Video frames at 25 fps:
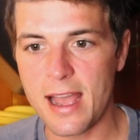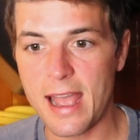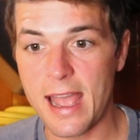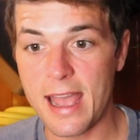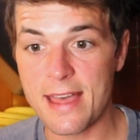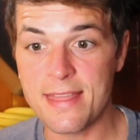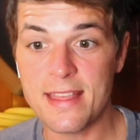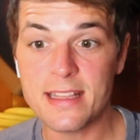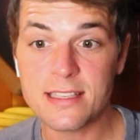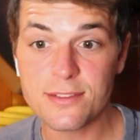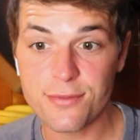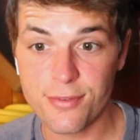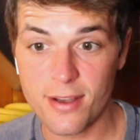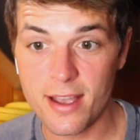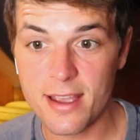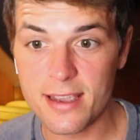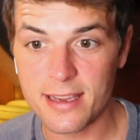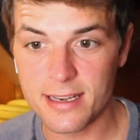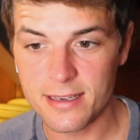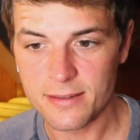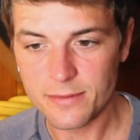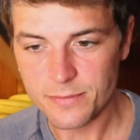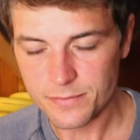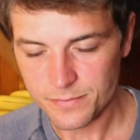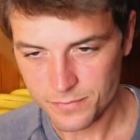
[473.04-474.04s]
And that's
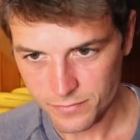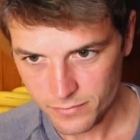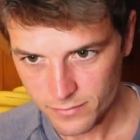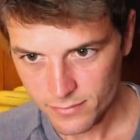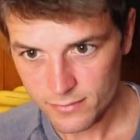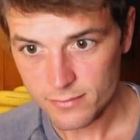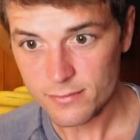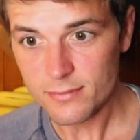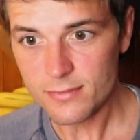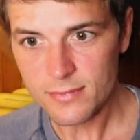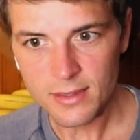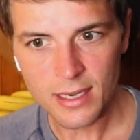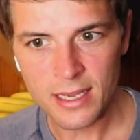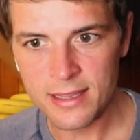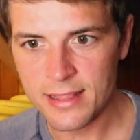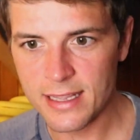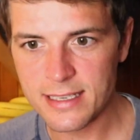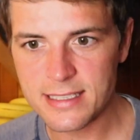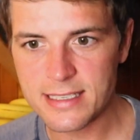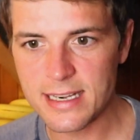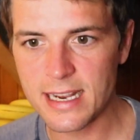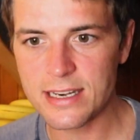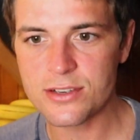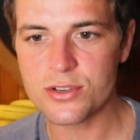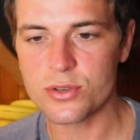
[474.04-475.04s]
fine. And
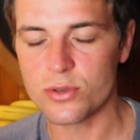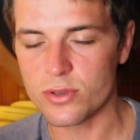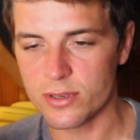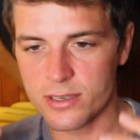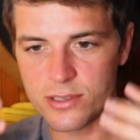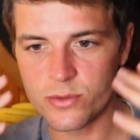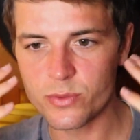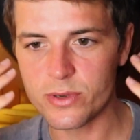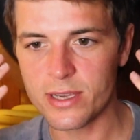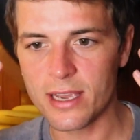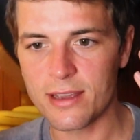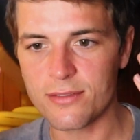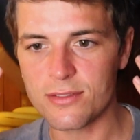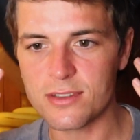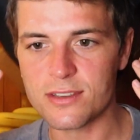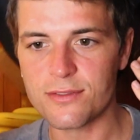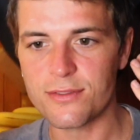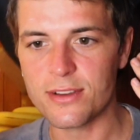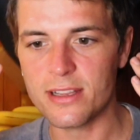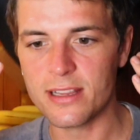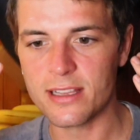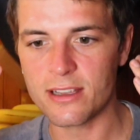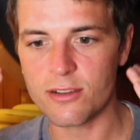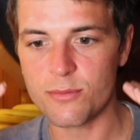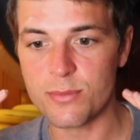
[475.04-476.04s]
that's natural because we have this
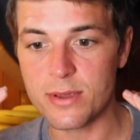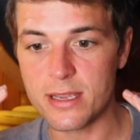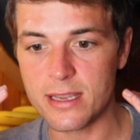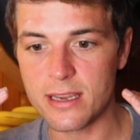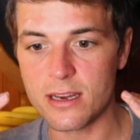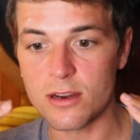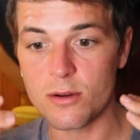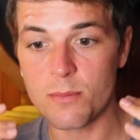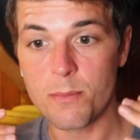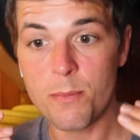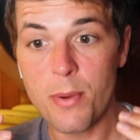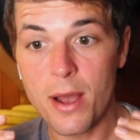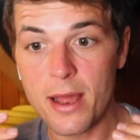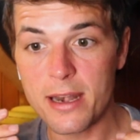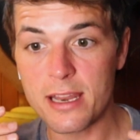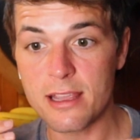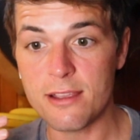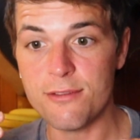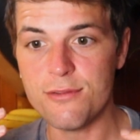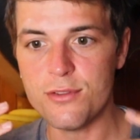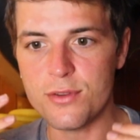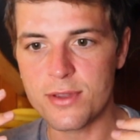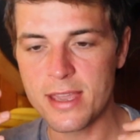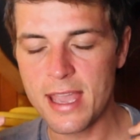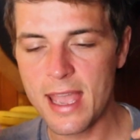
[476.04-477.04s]
feeling of being here. But
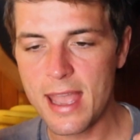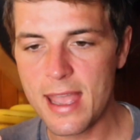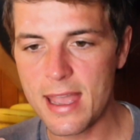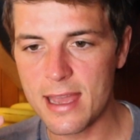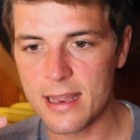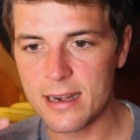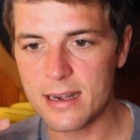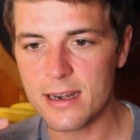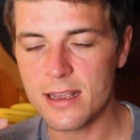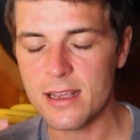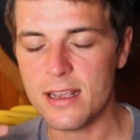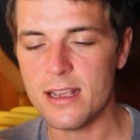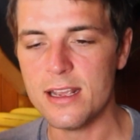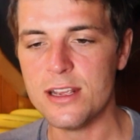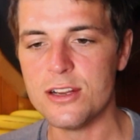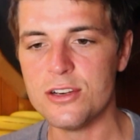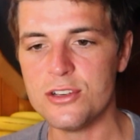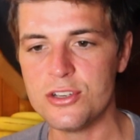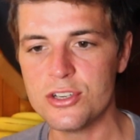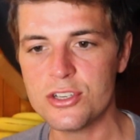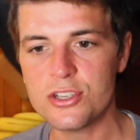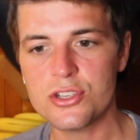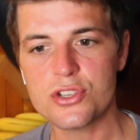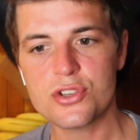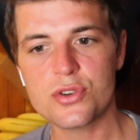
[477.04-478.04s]
if you can,
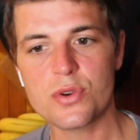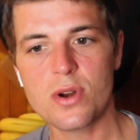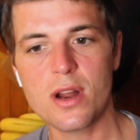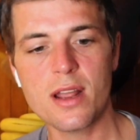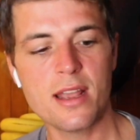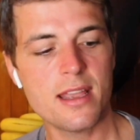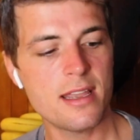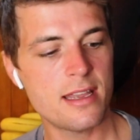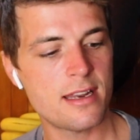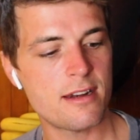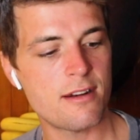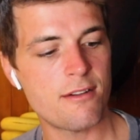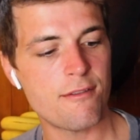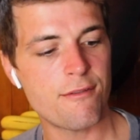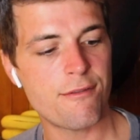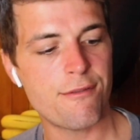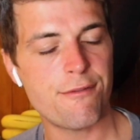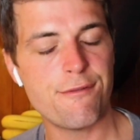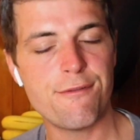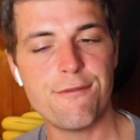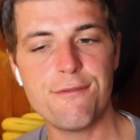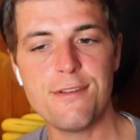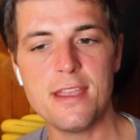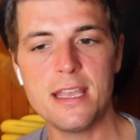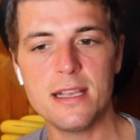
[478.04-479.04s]
just try and
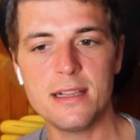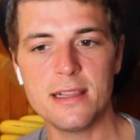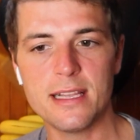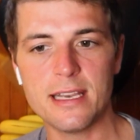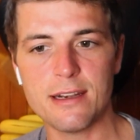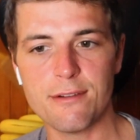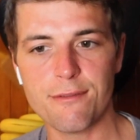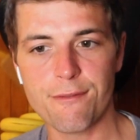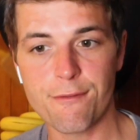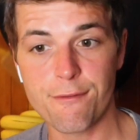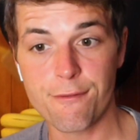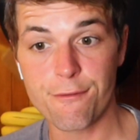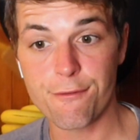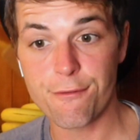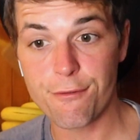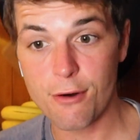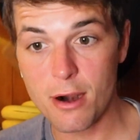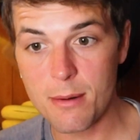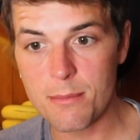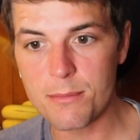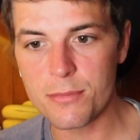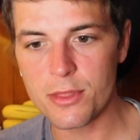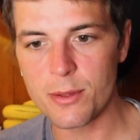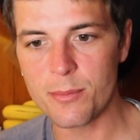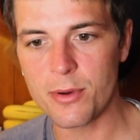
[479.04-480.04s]
feel it
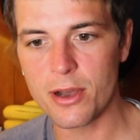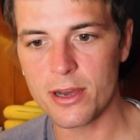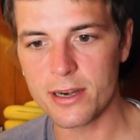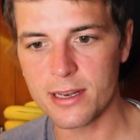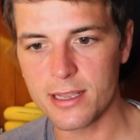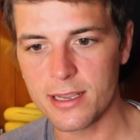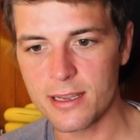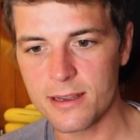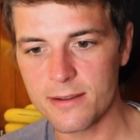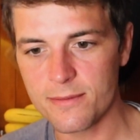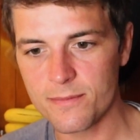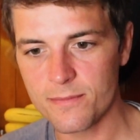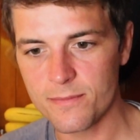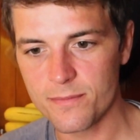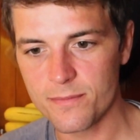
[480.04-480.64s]
from the body.